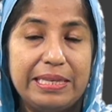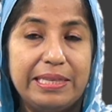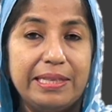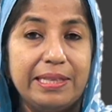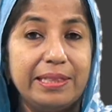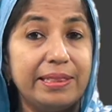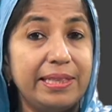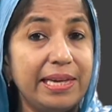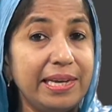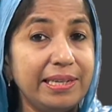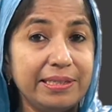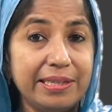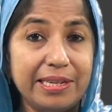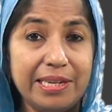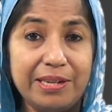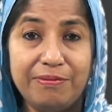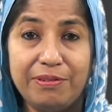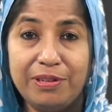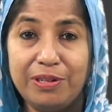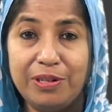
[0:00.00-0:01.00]
That
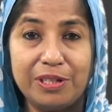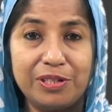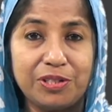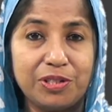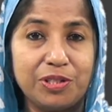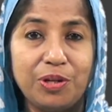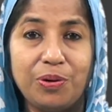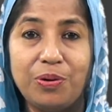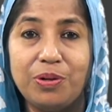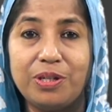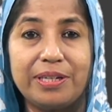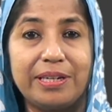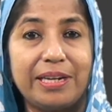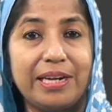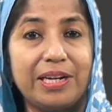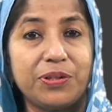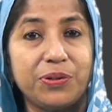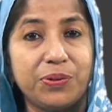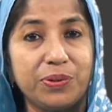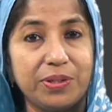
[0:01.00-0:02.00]
even is not a
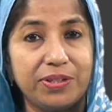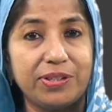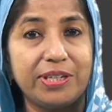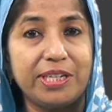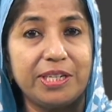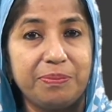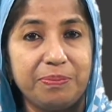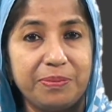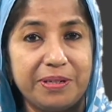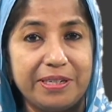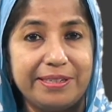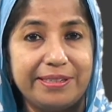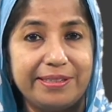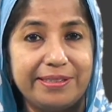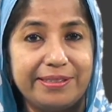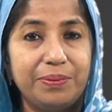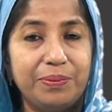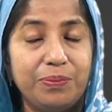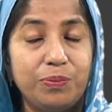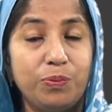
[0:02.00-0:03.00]
casual statement.
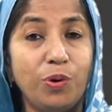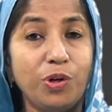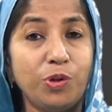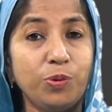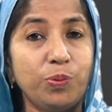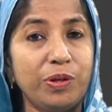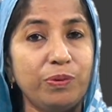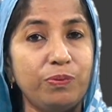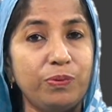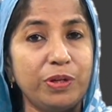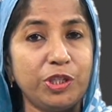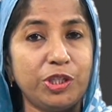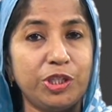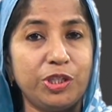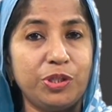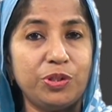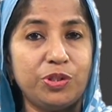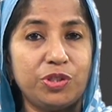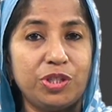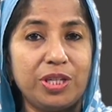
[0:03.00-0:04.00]
What we wish
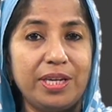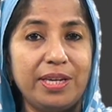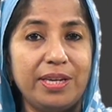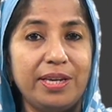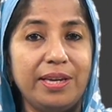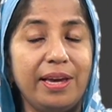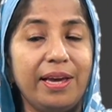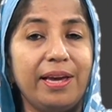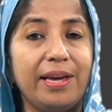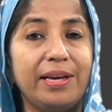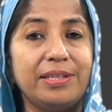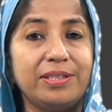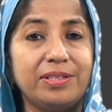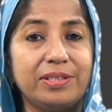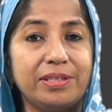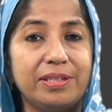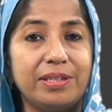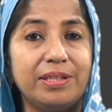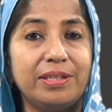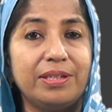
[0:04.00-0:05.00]
to see as
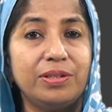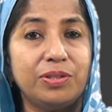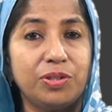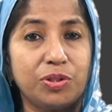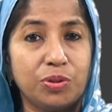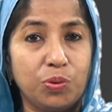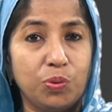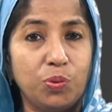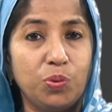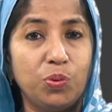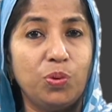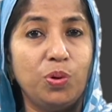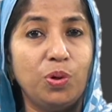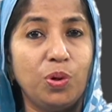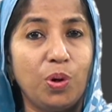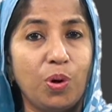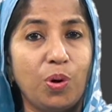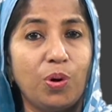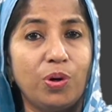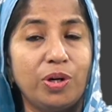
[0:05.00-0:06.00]
a school
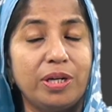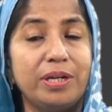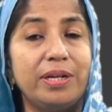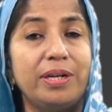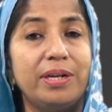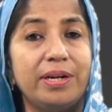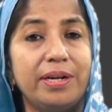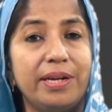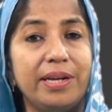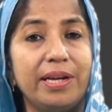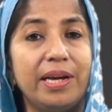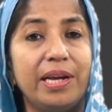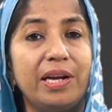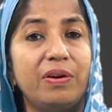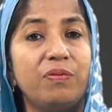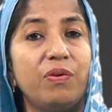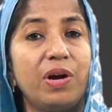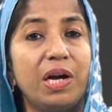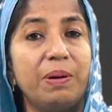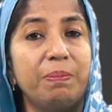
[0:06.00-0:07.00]
or a learning
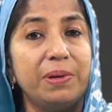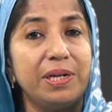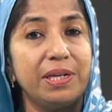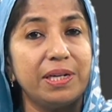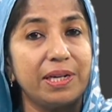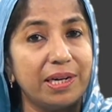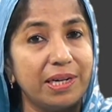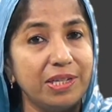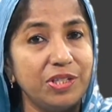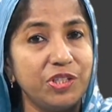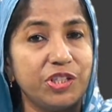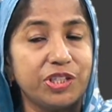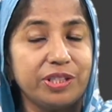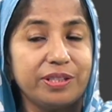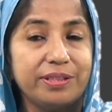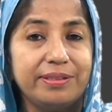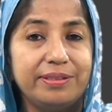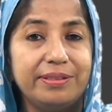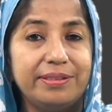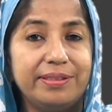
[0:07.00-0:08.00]
environment culture
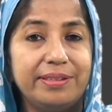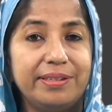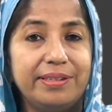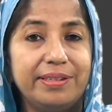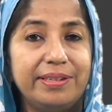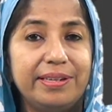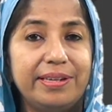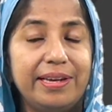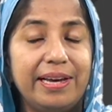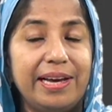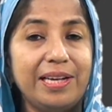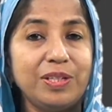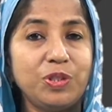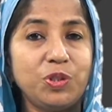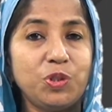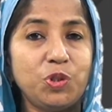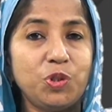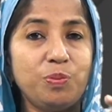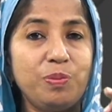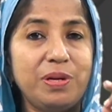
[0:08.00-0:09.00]
has
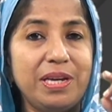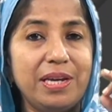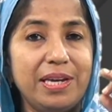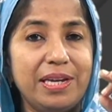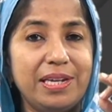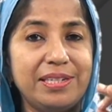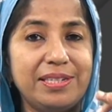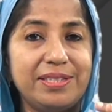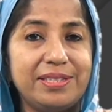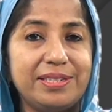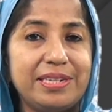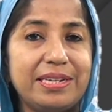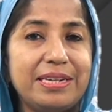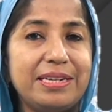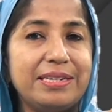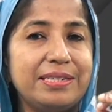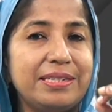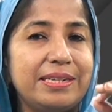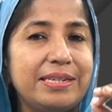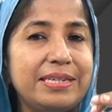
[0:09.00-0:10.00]
to be
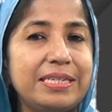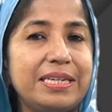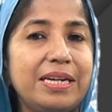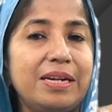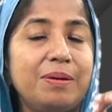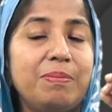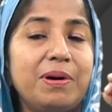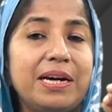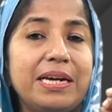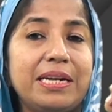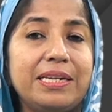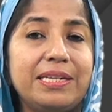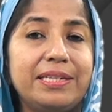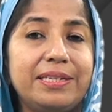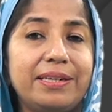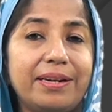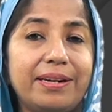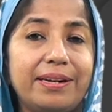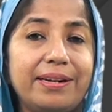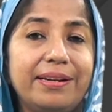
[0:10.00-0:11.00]
instilled little by
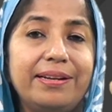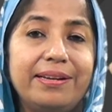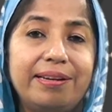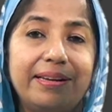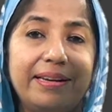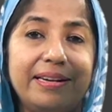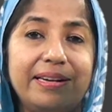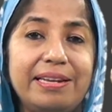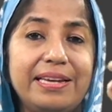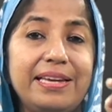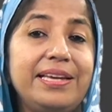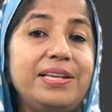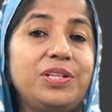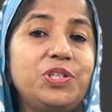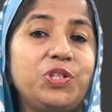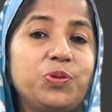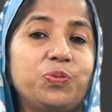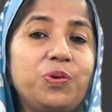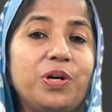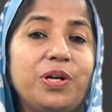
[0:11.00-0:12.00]
little in
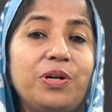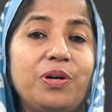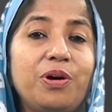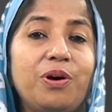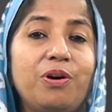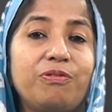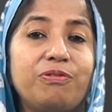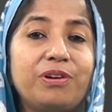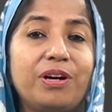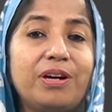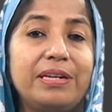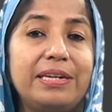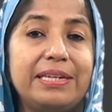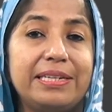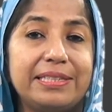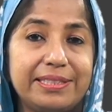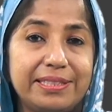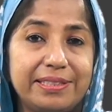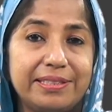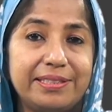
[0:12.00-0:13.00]
each one of our
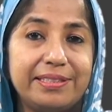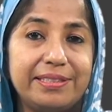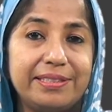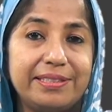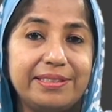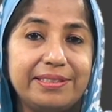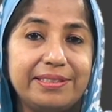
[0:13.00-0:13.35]
lessons.